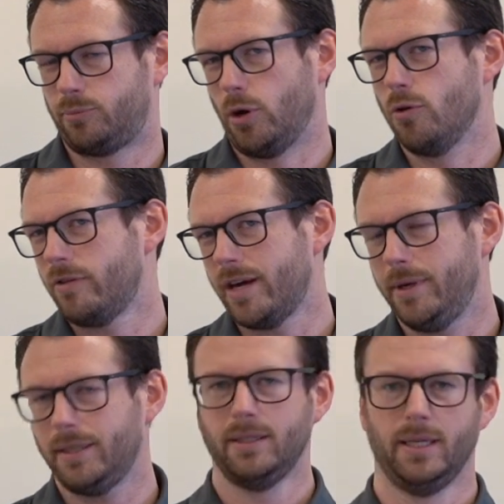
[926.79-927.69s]

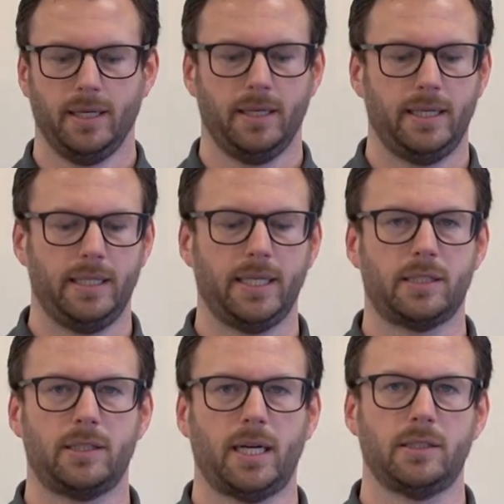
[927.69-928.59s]
programming in
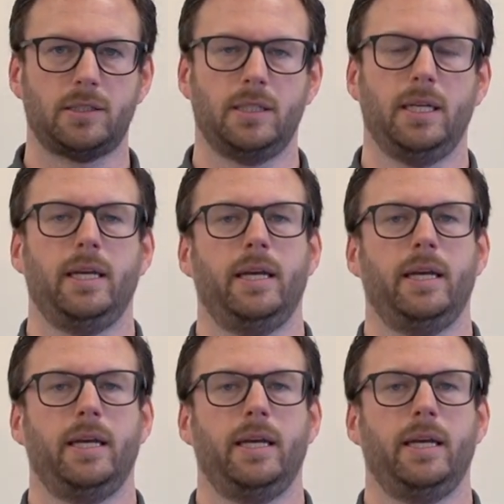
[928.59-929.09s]
that sense.